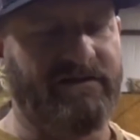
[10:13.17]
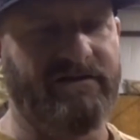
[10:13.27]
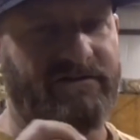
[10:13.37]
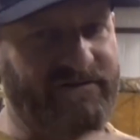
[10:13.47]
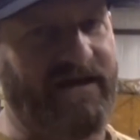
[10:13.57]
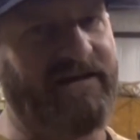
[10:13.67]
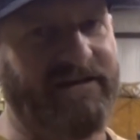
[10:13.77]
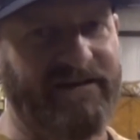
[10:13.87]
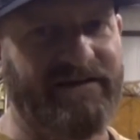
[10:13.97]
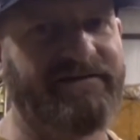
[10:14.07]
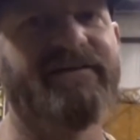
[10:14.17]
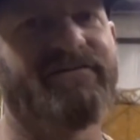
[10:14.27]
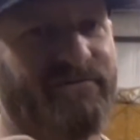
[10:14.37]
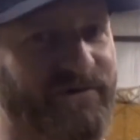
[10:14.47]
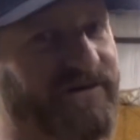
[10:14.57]
nuts, solid lug
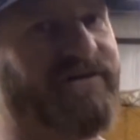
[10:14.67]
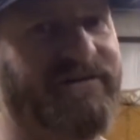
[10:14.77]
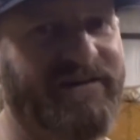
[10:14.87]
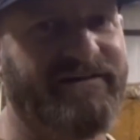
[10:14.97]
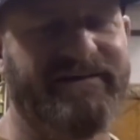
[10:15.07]
nuts, real lug